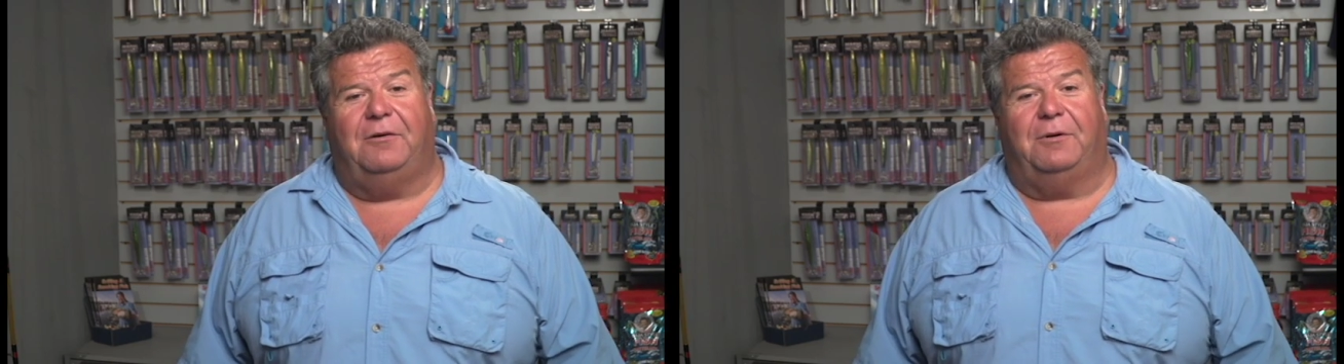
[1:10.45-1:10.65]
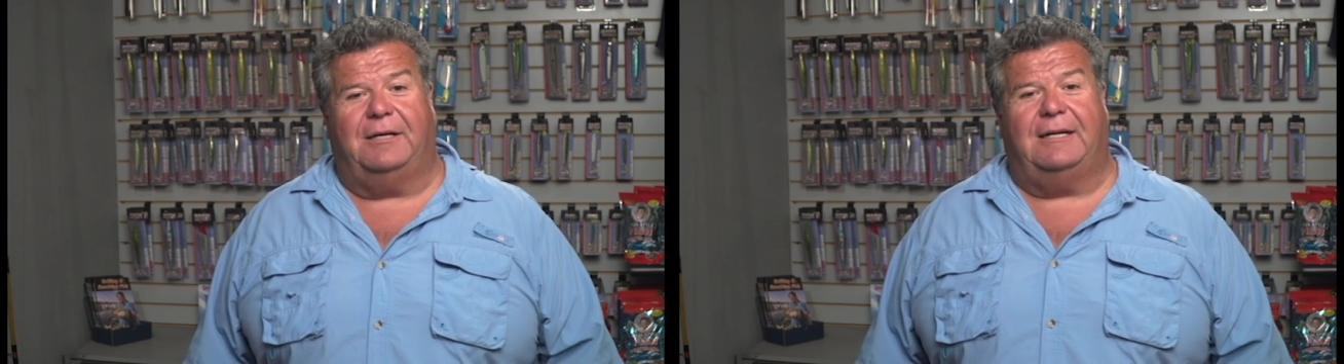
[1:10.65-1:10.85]

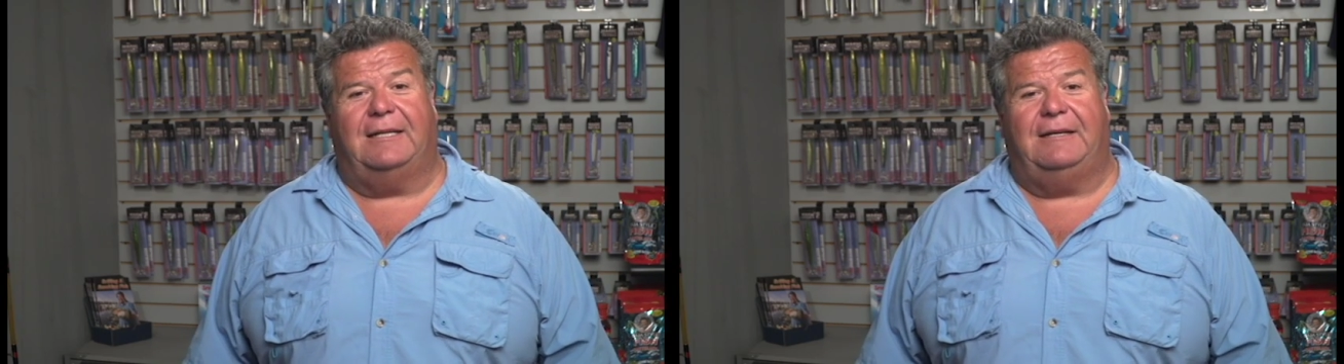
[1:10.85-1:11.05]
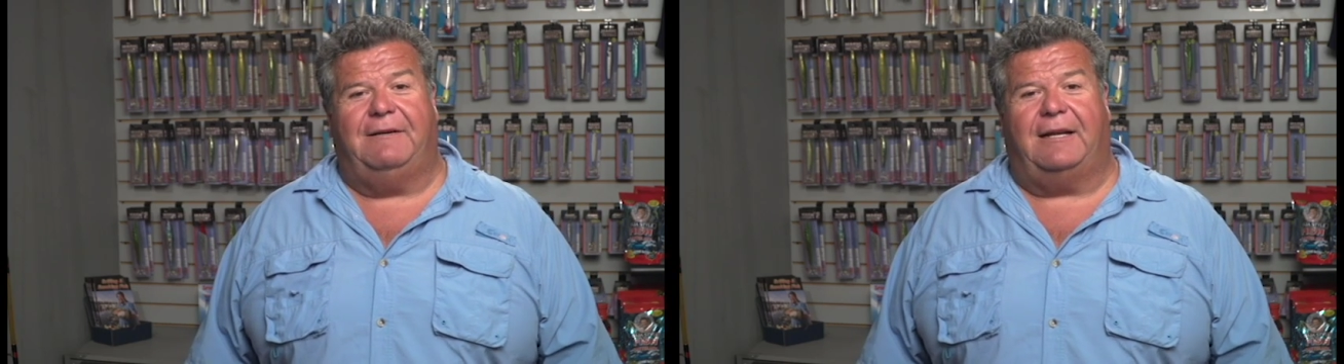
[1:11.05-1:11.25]
We're gonna
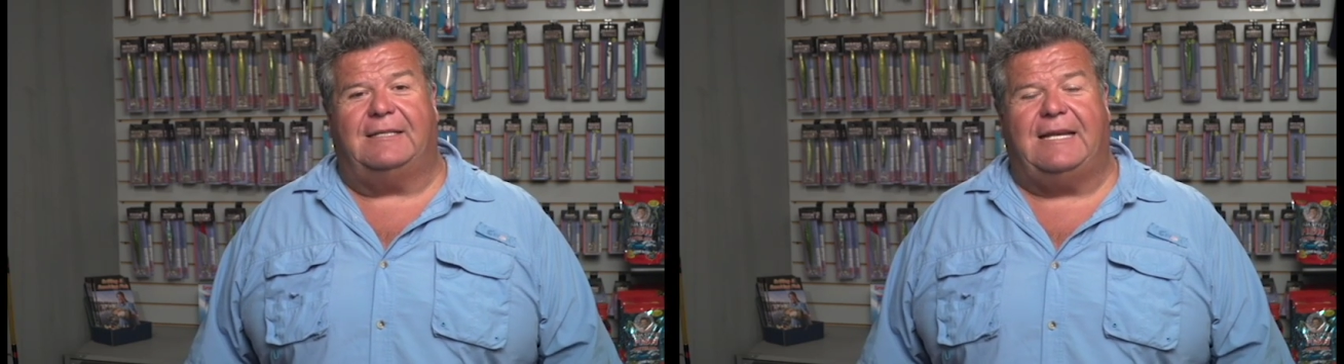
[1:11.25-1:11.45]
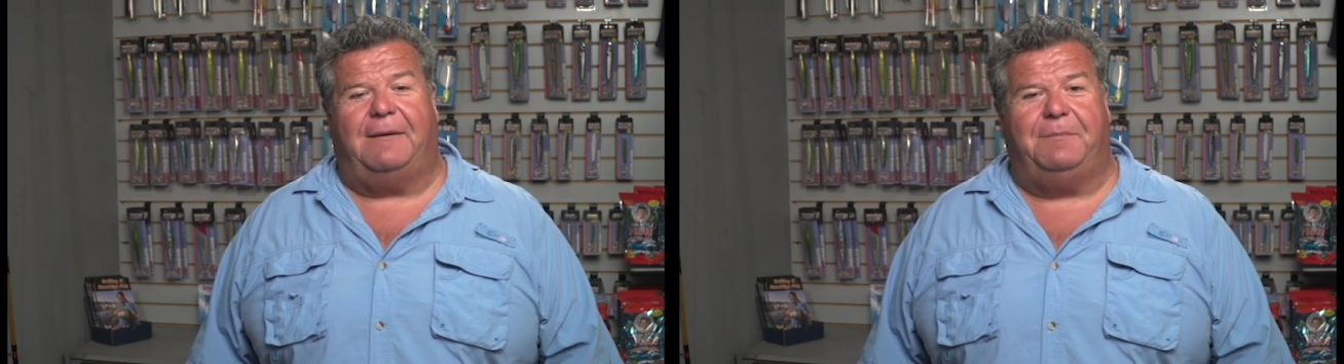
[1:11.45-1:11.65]
leave out
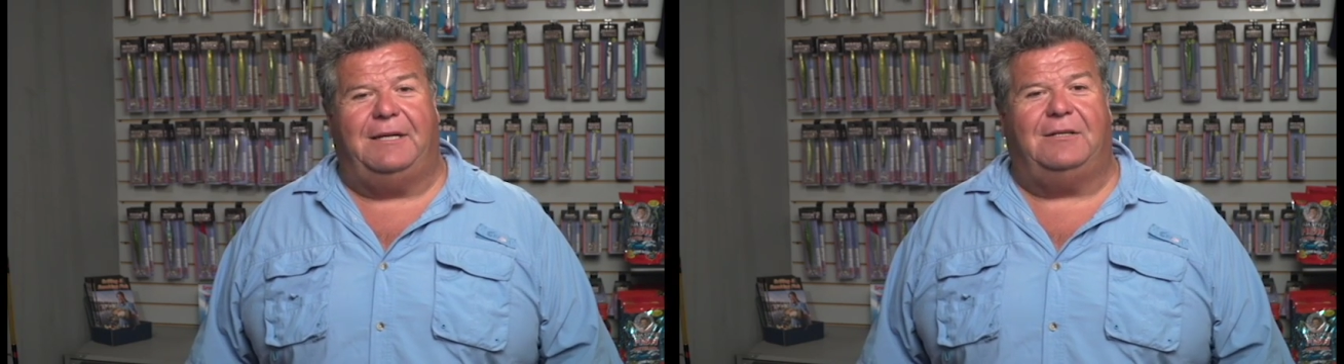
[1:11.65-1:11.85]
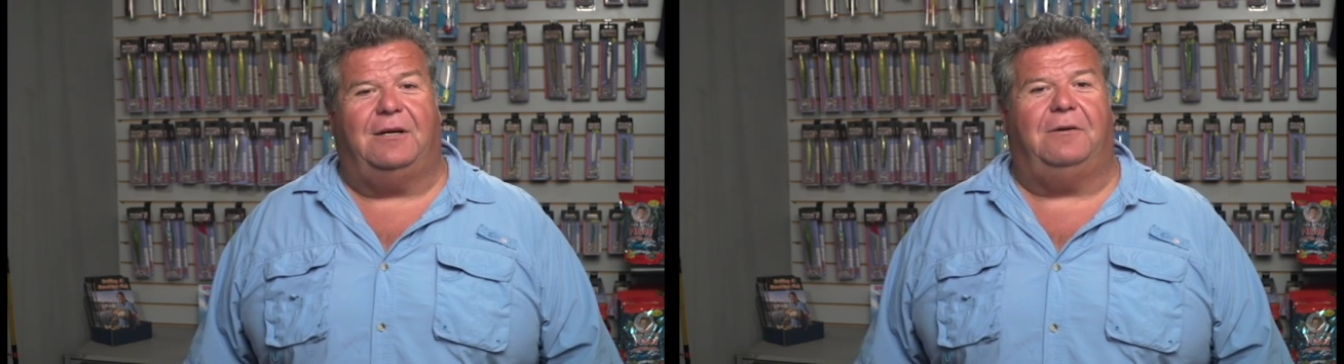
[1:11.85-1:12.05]
of San
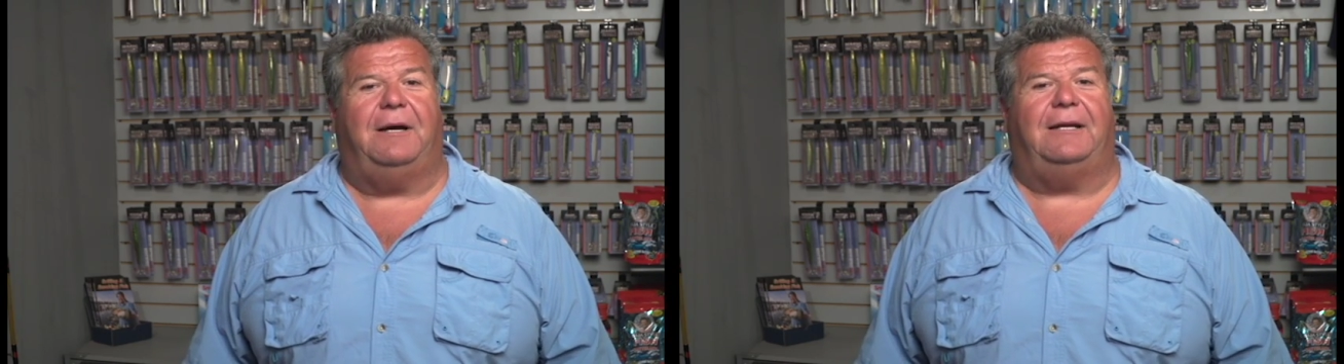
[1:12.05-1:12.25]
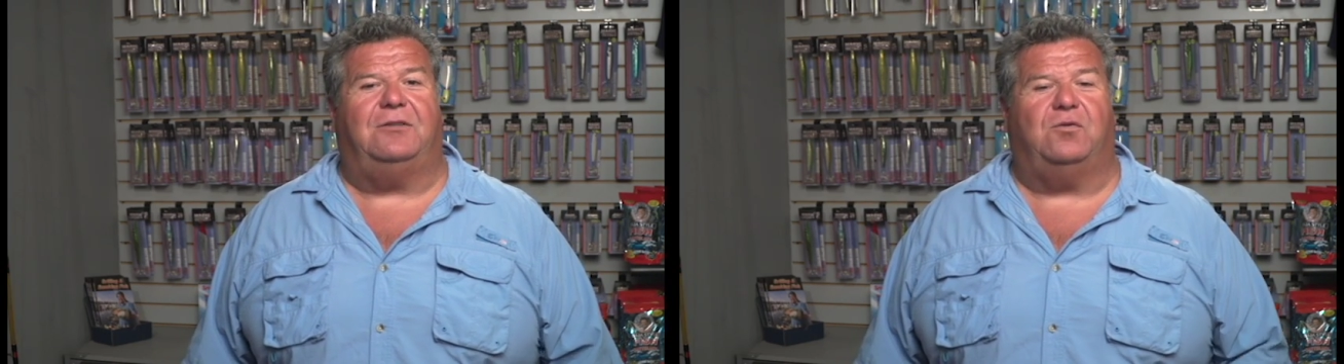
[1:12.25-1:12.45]

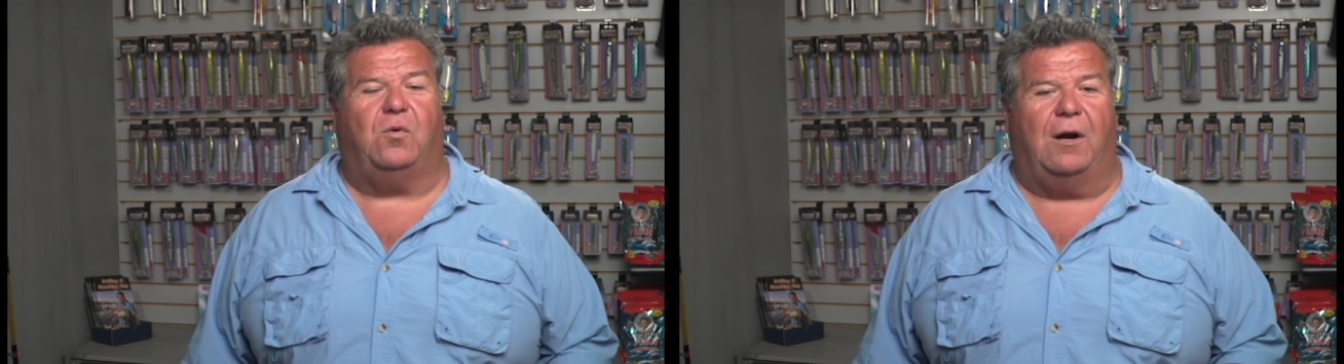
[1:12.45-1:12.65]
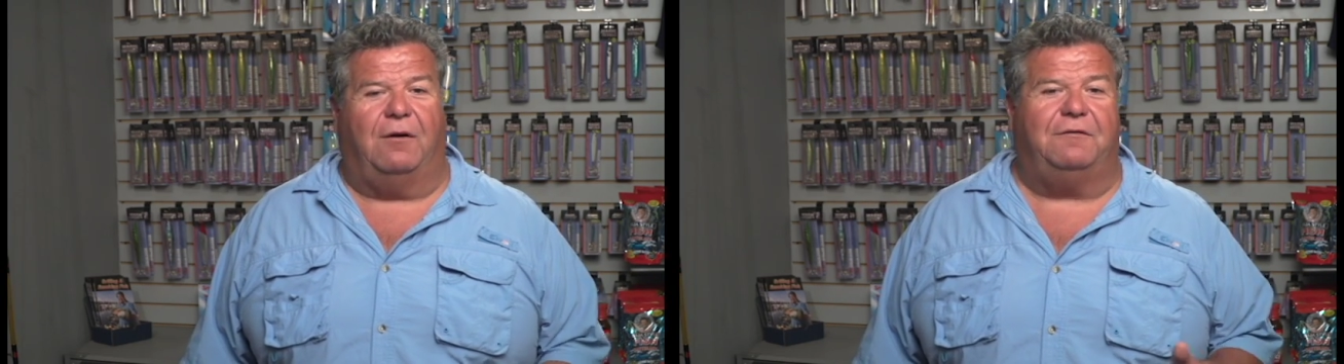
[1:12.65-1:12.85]
Pedro at
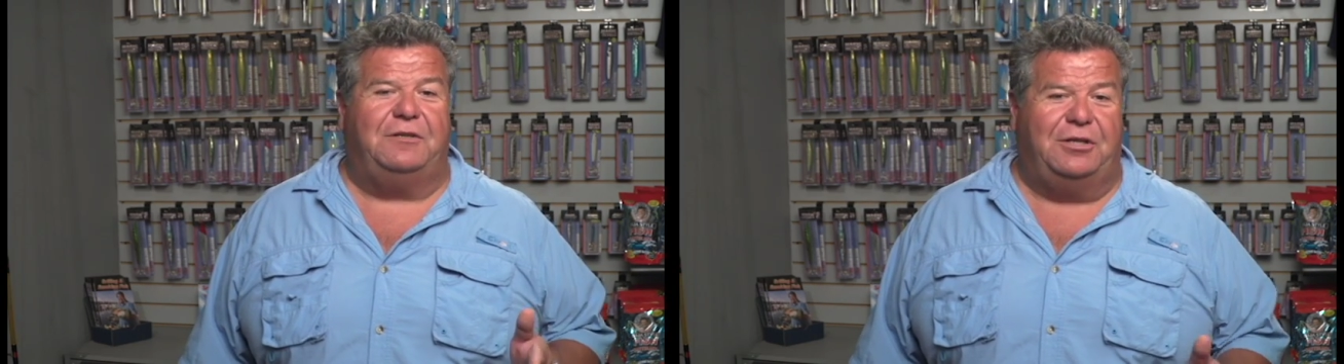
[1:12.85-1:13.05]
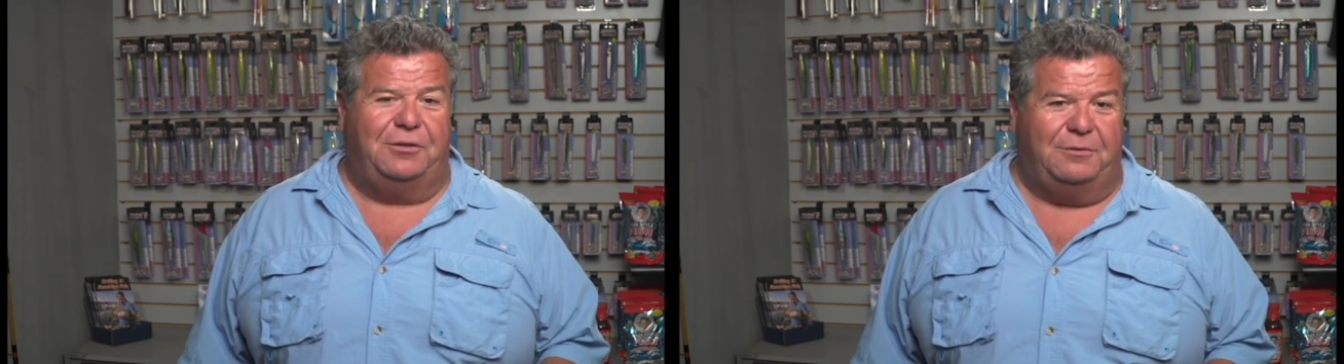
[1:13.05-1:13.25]
12
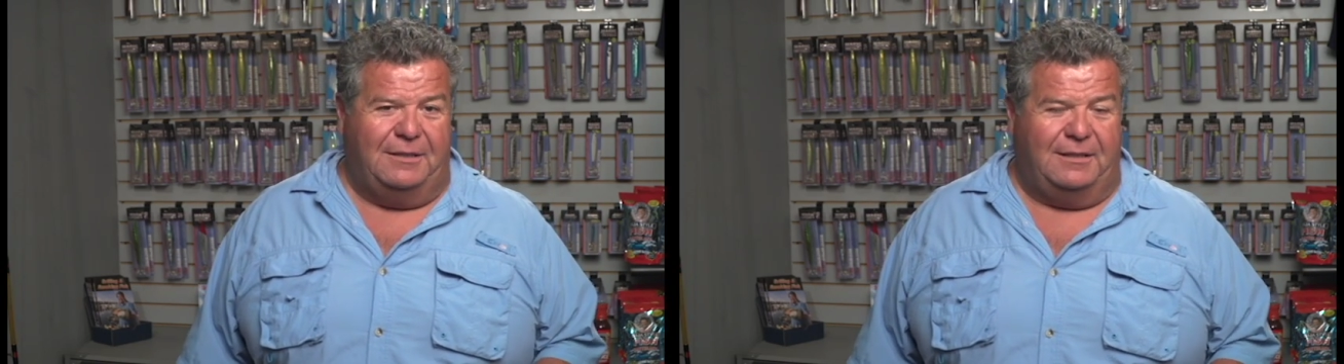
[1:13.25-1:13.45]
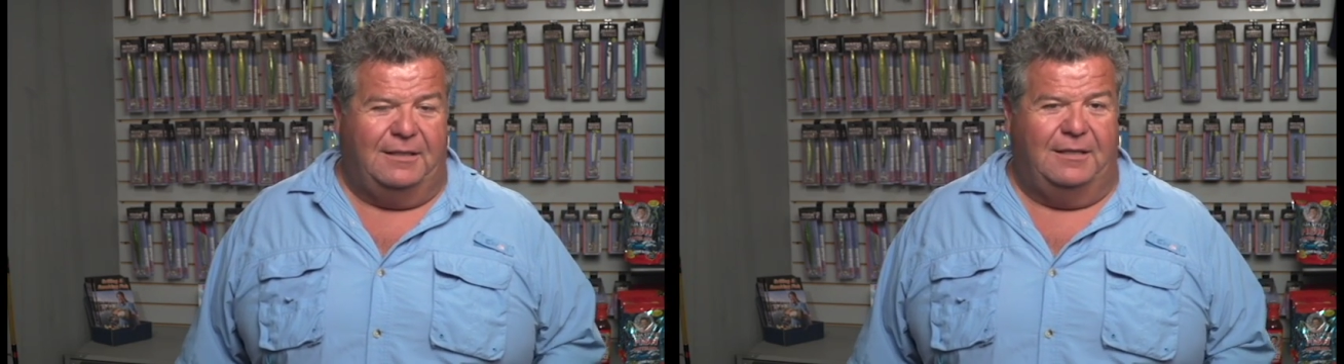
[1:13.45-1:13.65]
noon,